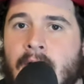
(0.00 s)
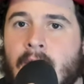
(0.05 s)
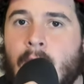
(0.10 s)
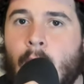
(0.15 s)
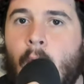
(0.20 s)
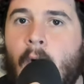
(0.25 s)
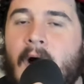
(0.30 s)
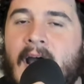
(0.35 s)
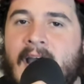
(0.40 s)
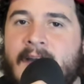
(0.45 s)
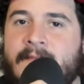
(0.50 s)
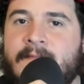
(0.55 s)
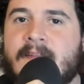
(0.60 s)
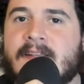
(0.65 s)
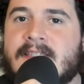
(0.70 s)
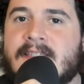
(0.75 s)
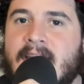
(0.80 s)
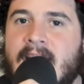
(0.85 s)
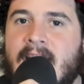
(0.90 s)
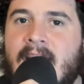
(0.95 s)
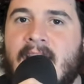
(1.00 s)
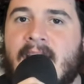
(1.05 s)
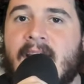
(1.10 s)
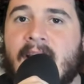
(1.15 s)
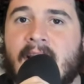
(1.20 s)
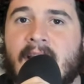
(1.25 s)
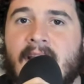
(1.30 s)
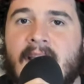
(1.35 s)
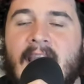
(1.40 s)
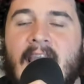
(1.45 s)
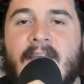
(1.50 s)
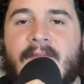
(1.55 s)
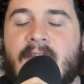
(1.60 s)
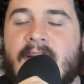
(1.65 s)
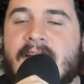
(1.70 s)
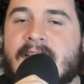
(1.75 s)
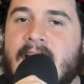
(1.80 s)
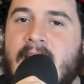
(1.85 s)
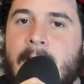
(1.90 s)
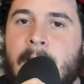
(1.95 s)
We'll have to see if
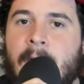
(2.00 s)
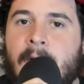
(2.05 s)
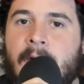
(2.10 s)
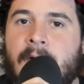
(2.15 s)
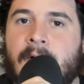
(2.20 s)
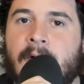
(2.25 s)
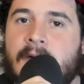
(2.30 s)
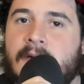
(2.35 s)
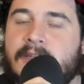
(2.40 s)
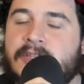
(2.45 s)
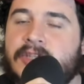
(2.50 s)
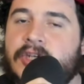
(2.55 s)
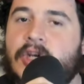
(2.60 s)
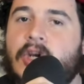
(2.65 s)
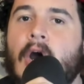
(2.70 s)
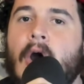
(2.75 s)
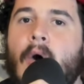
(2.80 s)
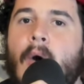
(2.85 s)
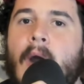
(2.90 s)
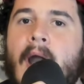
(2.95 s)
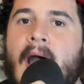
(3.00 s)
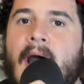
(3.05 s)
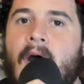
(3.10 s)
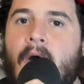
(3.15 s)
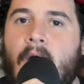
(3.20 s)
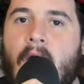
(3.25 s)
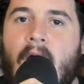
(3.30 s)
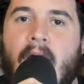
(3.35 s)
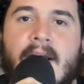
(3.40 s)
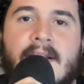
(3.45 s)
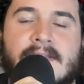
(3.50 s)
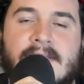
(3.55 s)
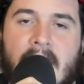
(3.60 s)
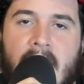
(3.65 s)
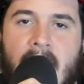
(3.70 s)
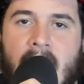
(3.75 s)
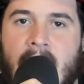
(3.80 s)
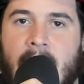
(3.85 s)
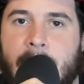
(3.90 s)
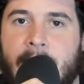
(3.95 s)
he's able to go out on
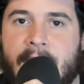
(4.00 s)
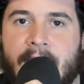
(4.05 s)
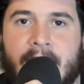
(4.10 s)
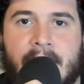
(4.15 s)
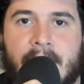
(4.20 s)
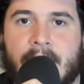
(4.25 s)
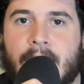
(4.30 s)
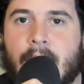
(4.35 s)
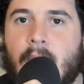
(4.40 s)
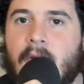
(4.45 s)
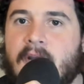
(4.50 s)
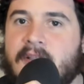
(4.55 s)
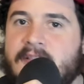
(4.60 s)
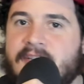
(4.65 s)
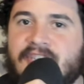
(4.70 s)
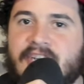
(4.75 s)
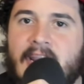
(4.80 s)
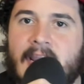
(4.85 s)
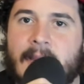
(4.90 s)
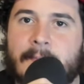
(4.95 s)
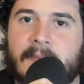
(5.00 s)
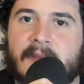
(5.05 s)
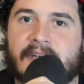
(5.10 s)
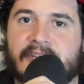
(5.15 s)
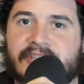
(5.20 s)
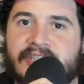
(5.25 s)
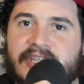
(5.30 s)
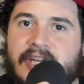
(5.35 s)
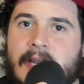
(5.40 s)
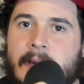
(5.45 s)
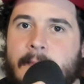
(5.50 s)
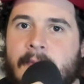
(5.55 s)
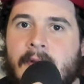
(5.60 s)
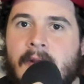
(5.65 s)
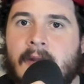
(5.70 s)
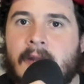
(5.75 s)
top with the championship.